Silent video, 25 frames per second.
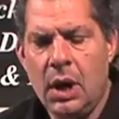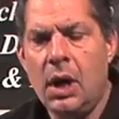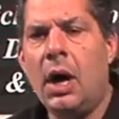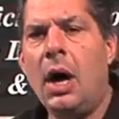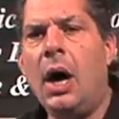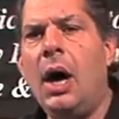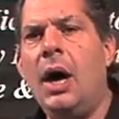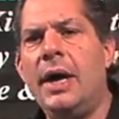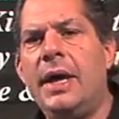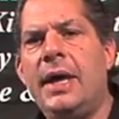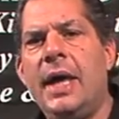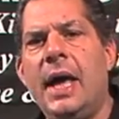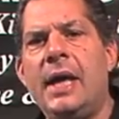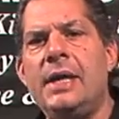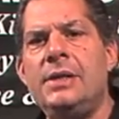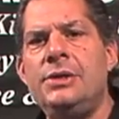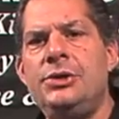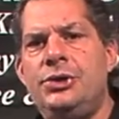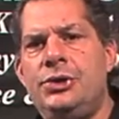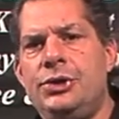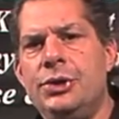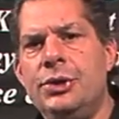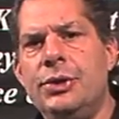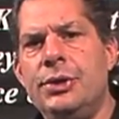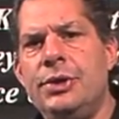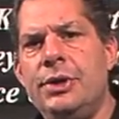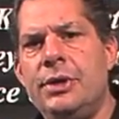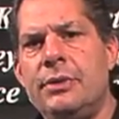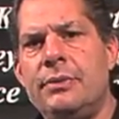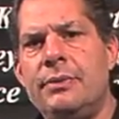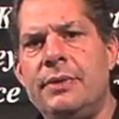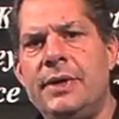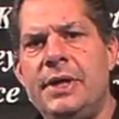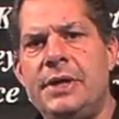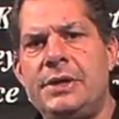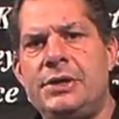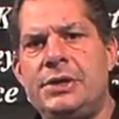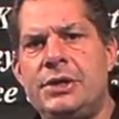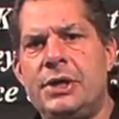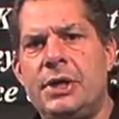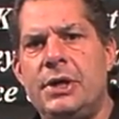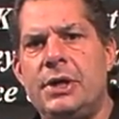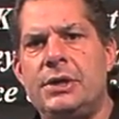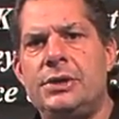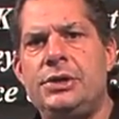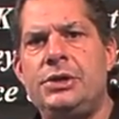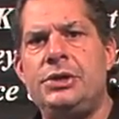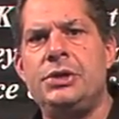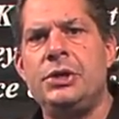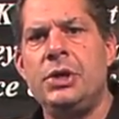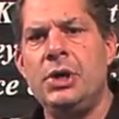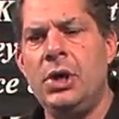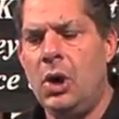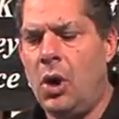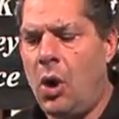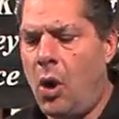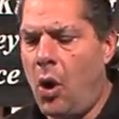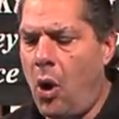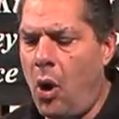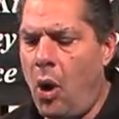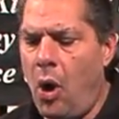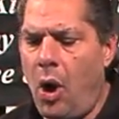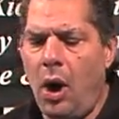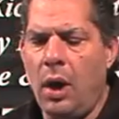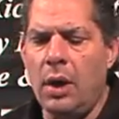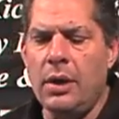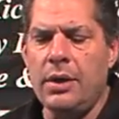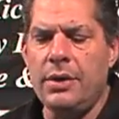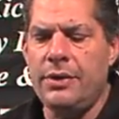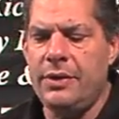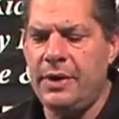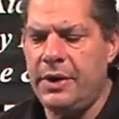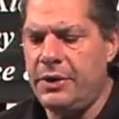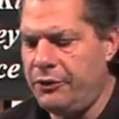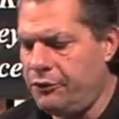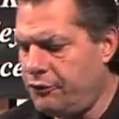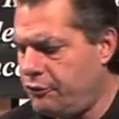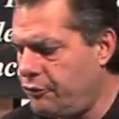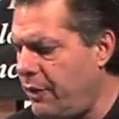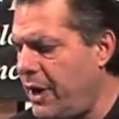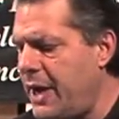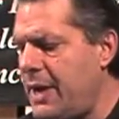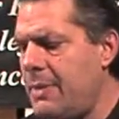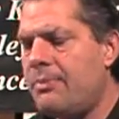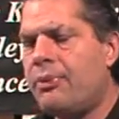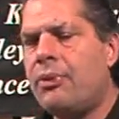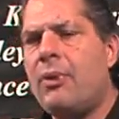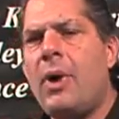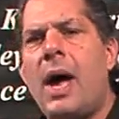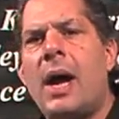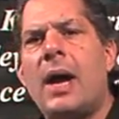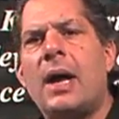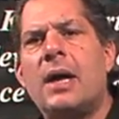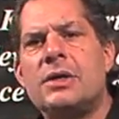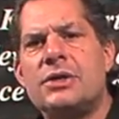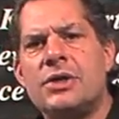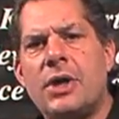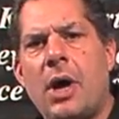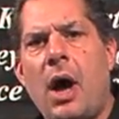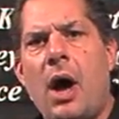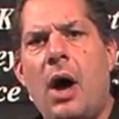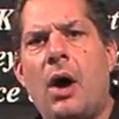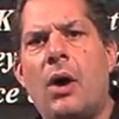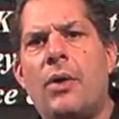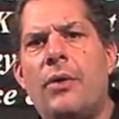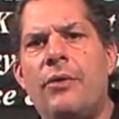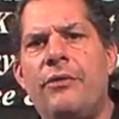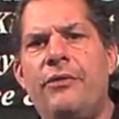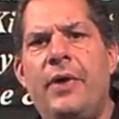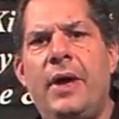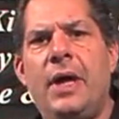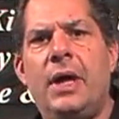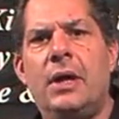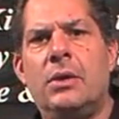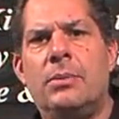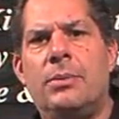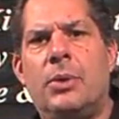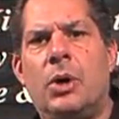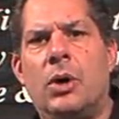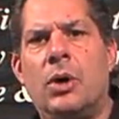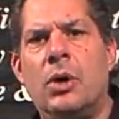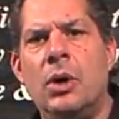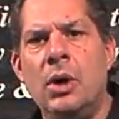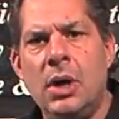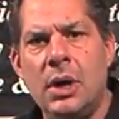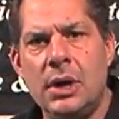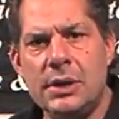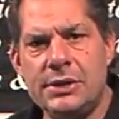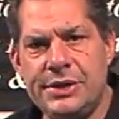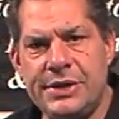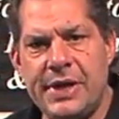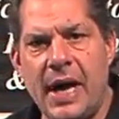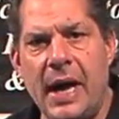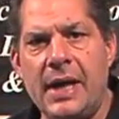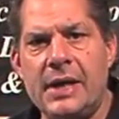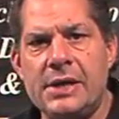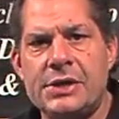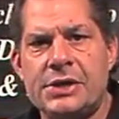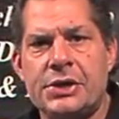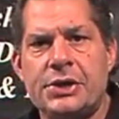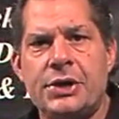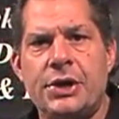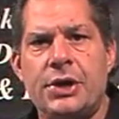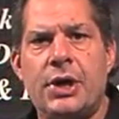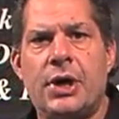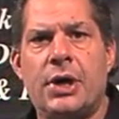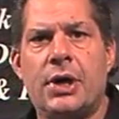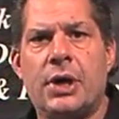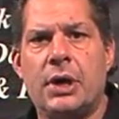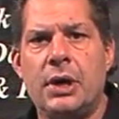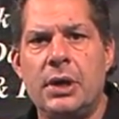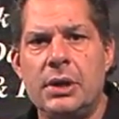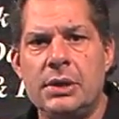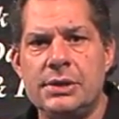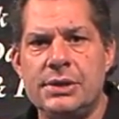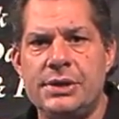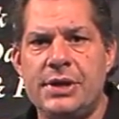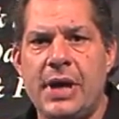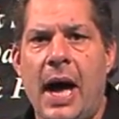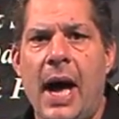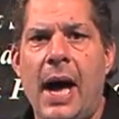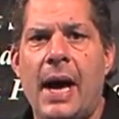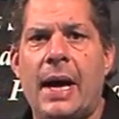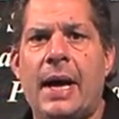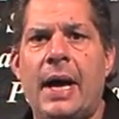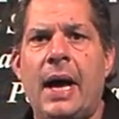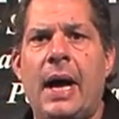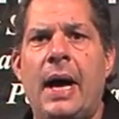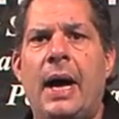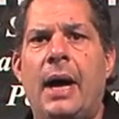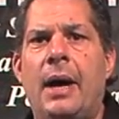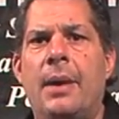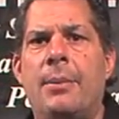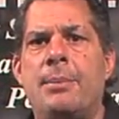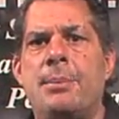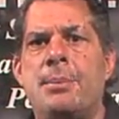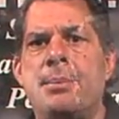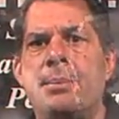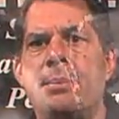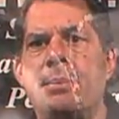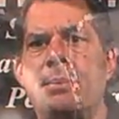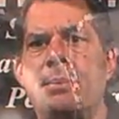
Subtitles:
Again, do your research. All of these great products are available. DennisKirk.com.